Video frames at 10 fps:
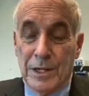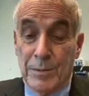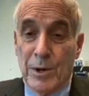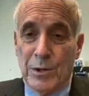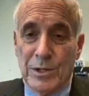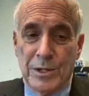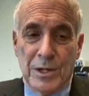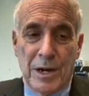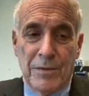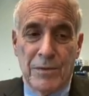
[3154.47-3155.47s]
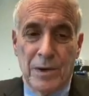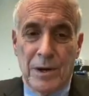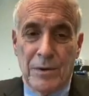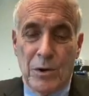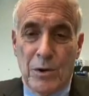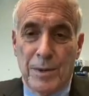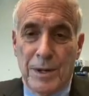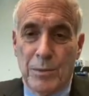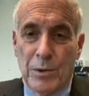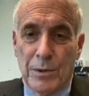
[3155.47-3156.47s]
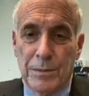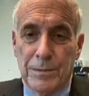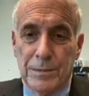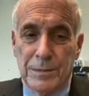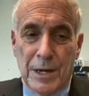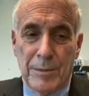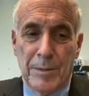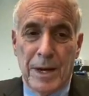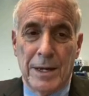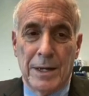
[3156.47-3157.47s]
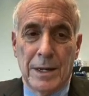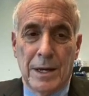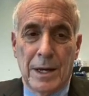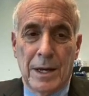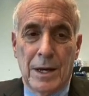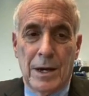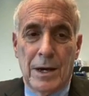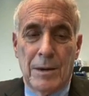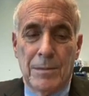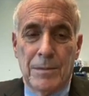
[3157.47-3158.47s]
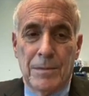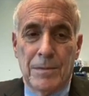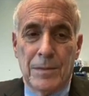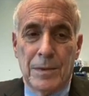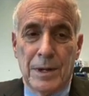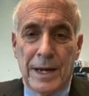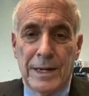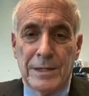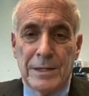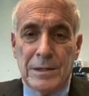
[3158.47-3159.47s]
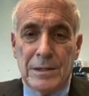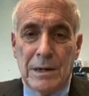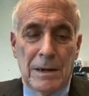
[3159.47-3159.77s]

experiences that I've heard people tell me about. The last